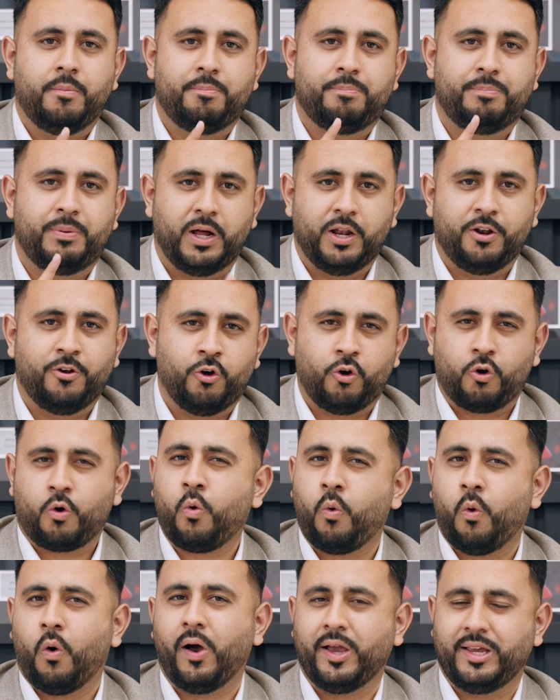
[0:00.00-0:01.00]
but not
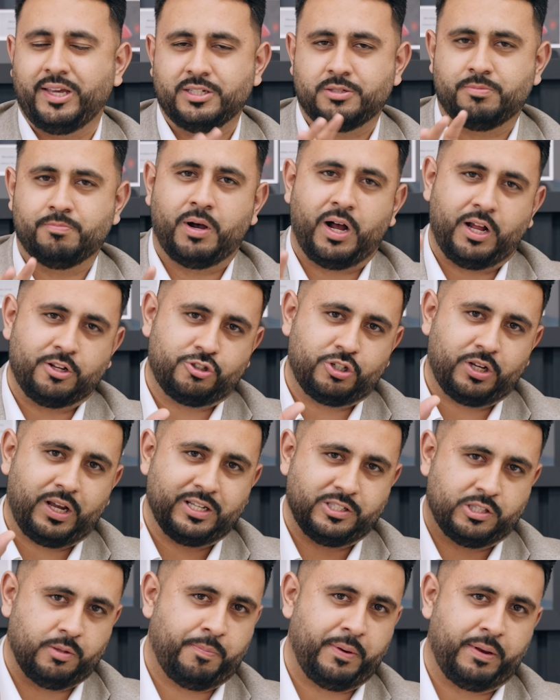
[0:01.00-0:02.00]
quite as much
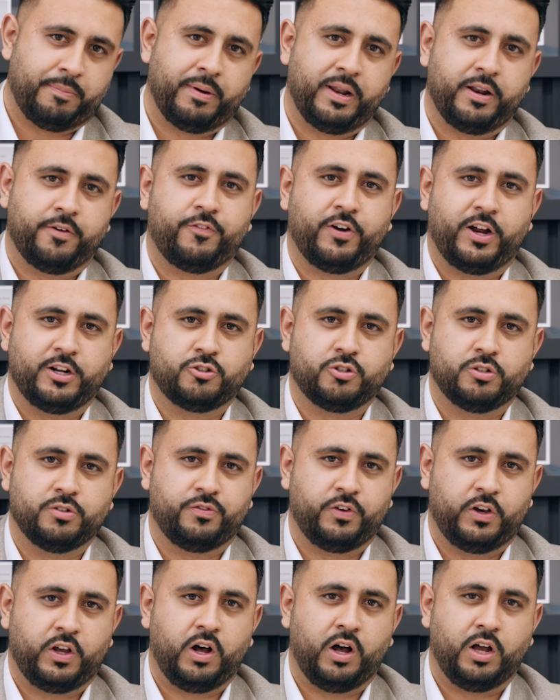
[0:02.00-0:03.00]
as the big manufacturers
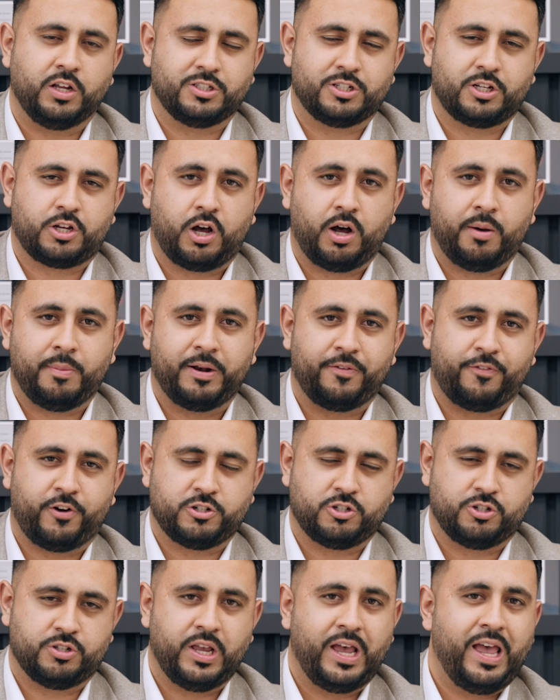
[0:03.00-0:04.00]
for cars. The car
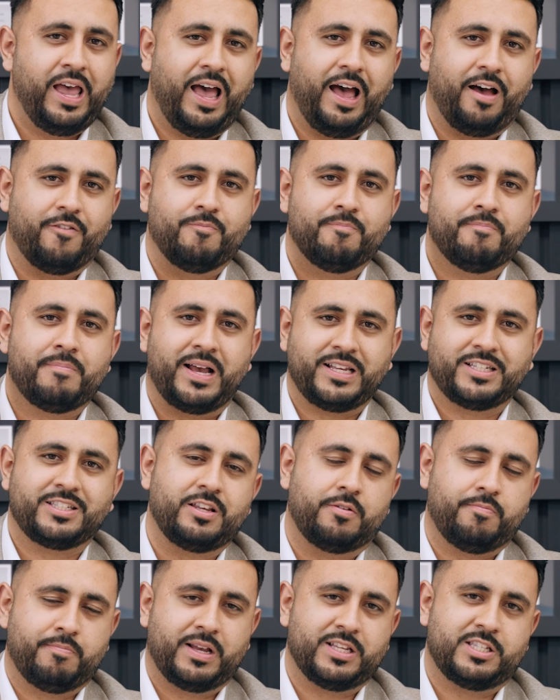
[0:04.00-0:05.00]
manufacturers have
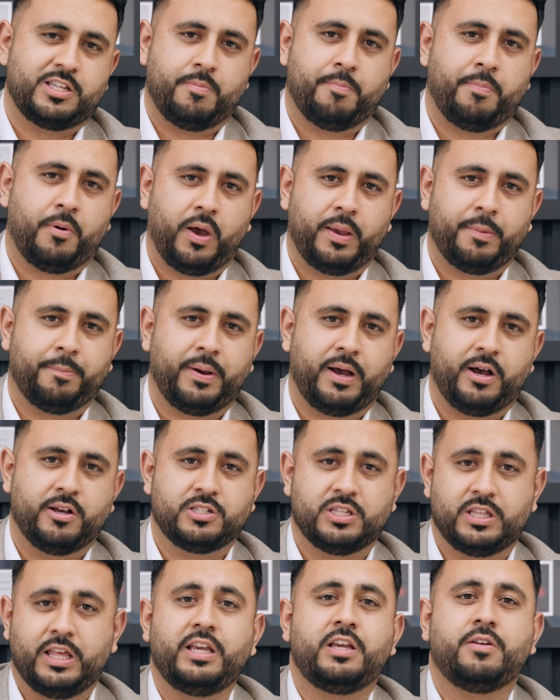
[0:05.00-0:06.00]
massive buying power,
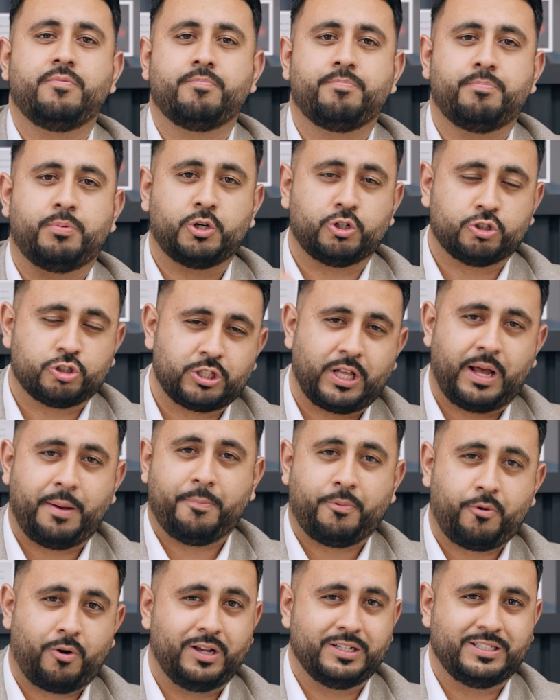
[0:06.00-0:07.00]
so they can push that
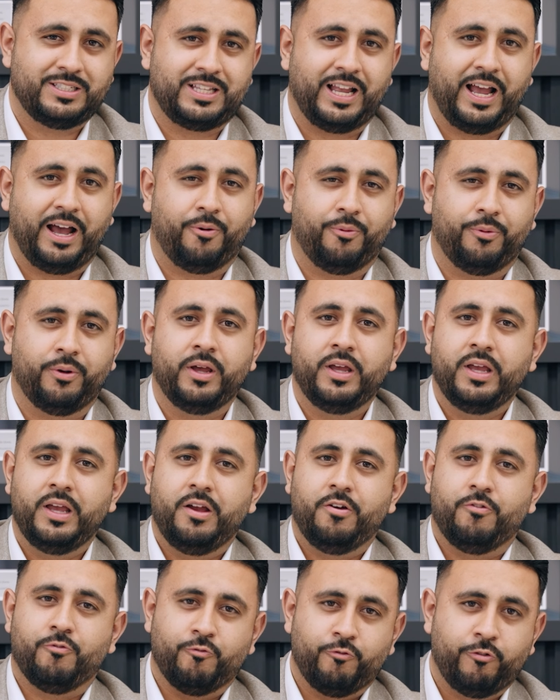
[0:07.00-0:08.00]
price down
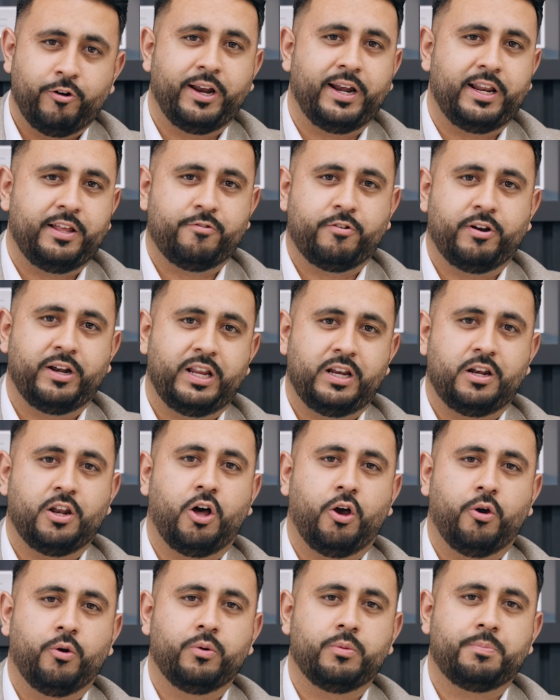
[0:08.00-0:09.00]
really
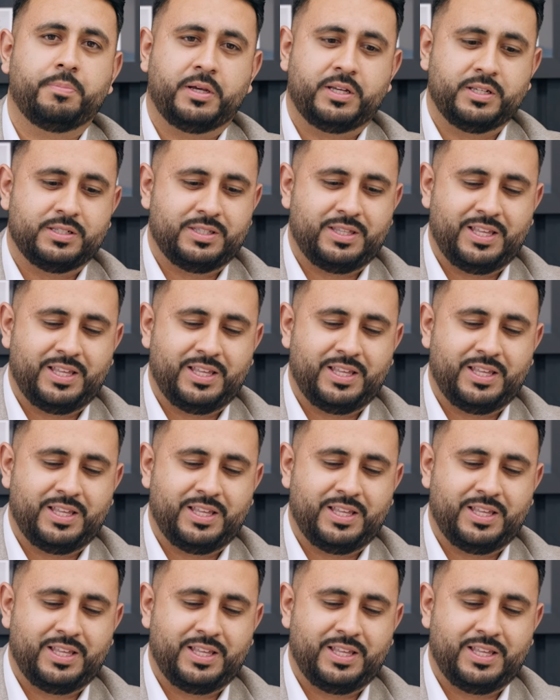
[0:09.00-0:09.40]
low, because